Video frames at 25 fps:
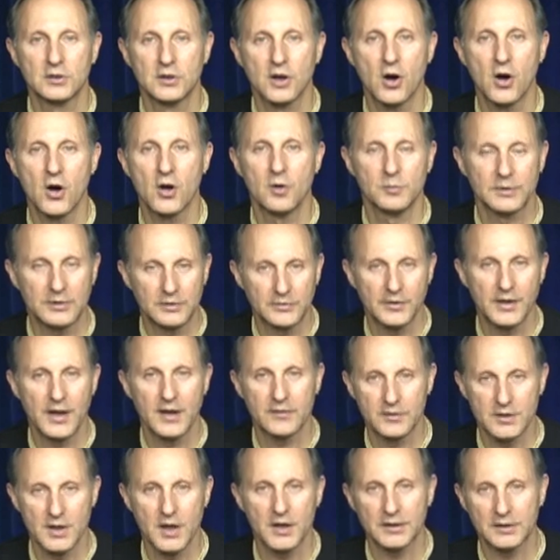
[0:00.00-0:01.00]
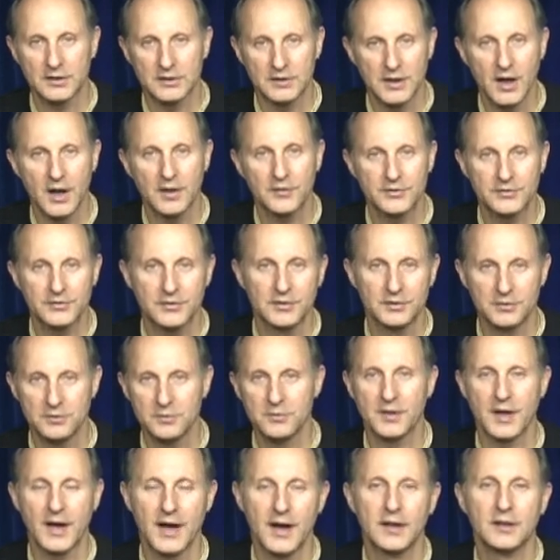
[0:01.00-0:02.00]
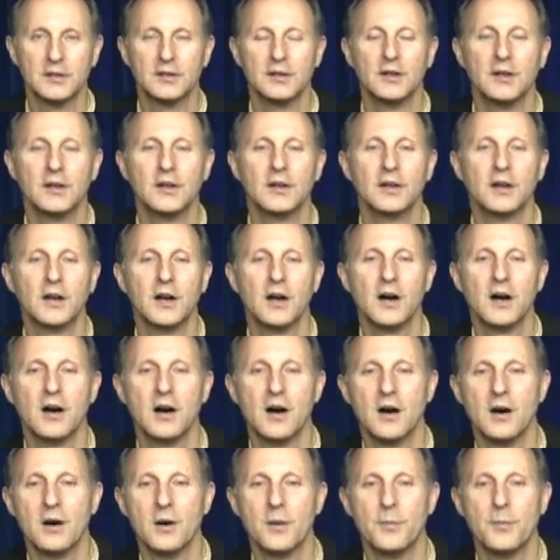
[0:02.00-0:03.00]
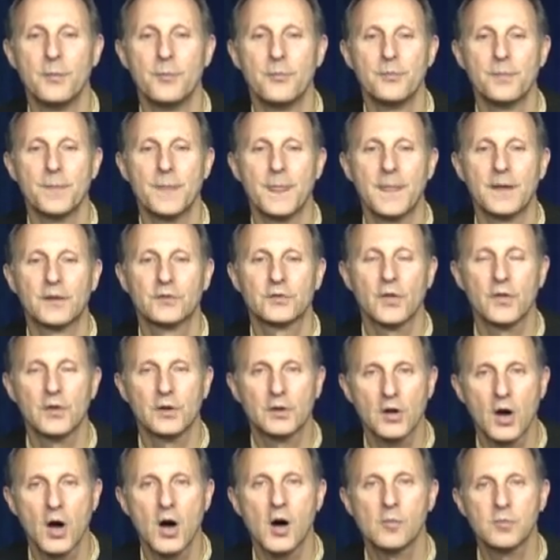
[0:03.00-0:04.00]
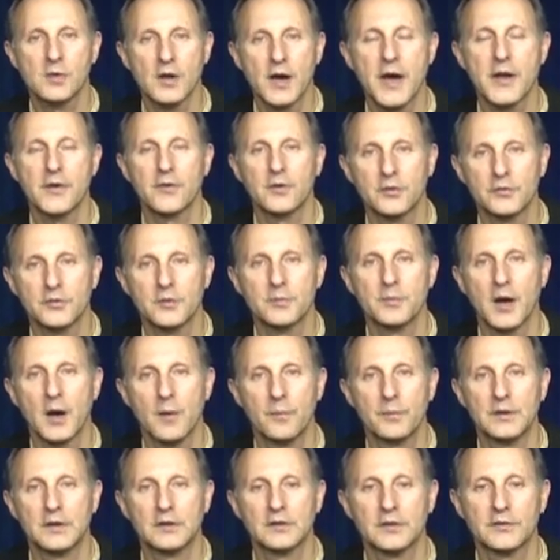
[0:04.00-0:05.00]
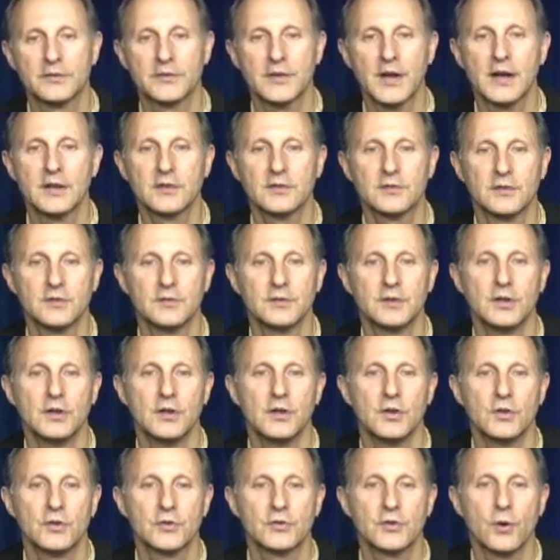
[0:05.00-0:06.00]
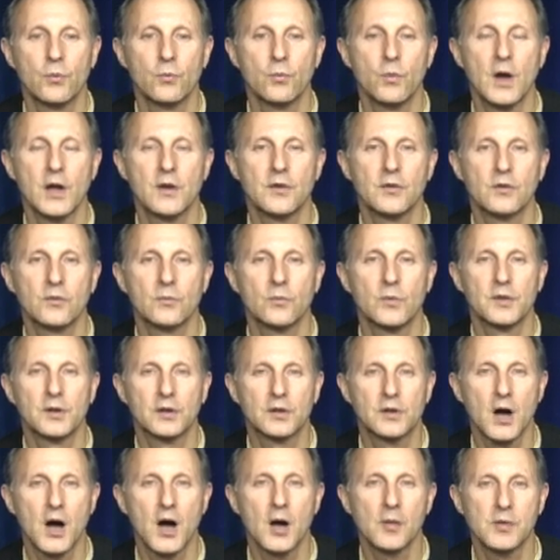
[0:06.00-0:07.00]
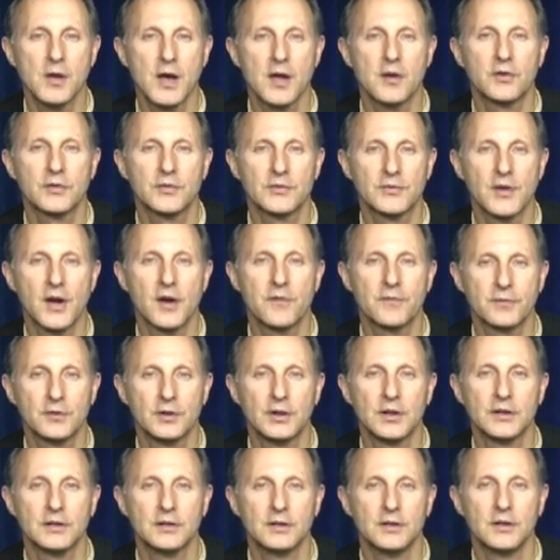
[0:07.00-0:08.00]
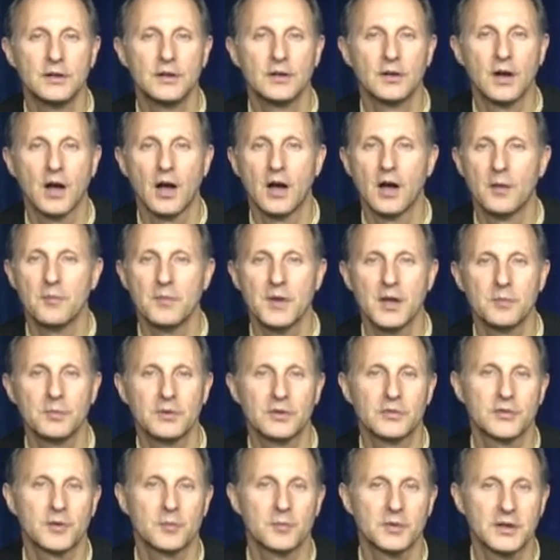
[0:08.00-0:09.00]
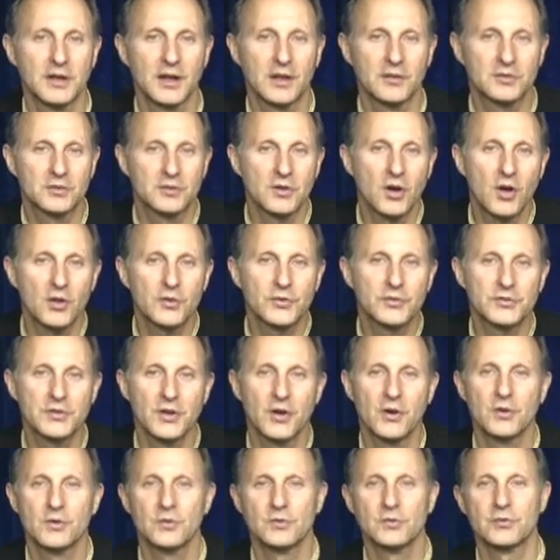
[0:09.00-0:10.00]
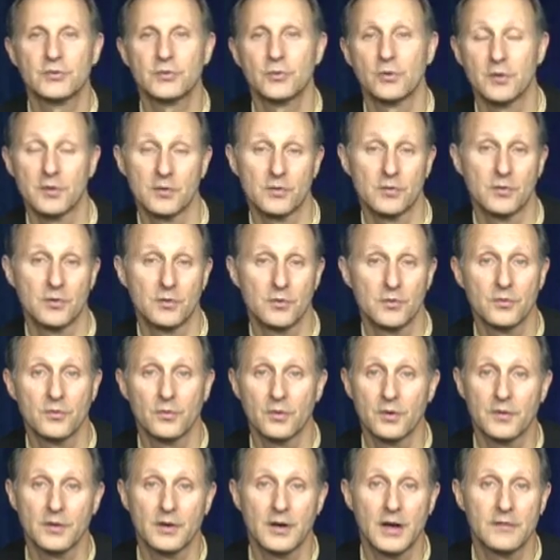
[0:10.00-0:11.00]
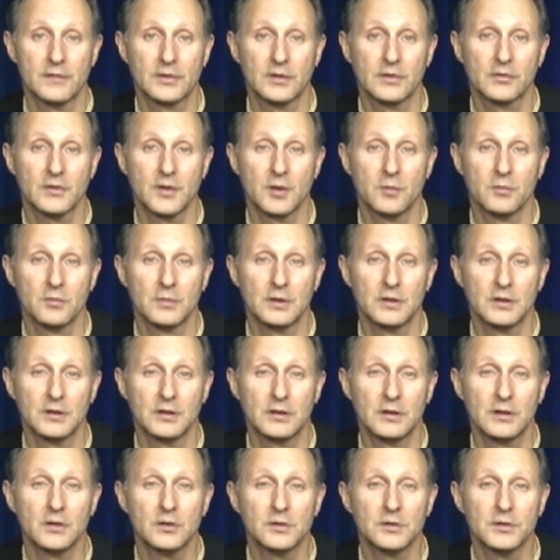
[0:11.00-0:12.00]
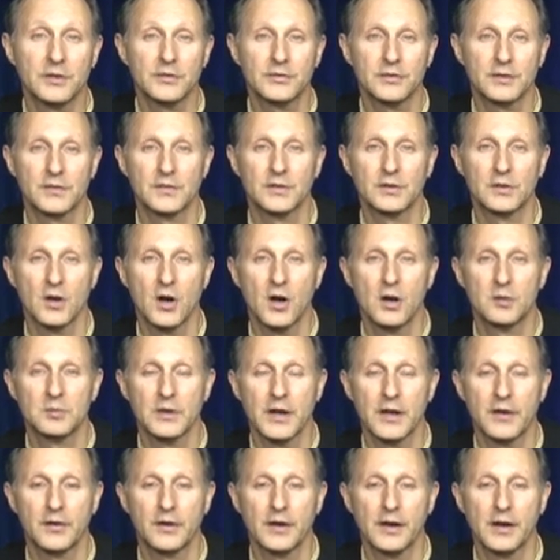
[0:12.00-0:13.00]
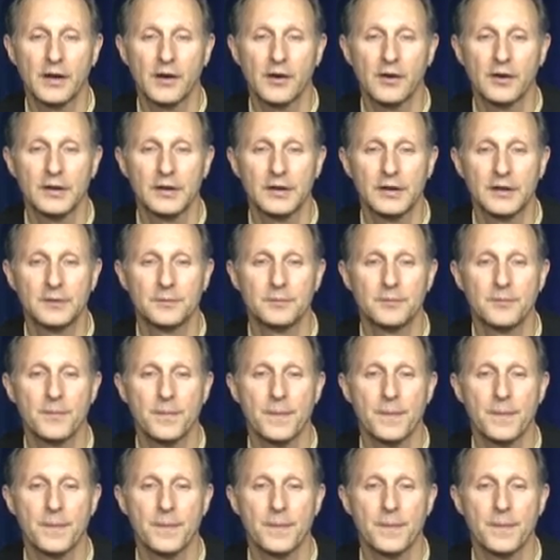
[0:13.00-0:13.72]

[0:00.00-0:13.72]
gall means they have a lot of guts to do that. So the gallbladder is about being decisive. So when the gallbladder is suffering, maybe somebody has gallstones, or they're having some illness in the gallbladder area,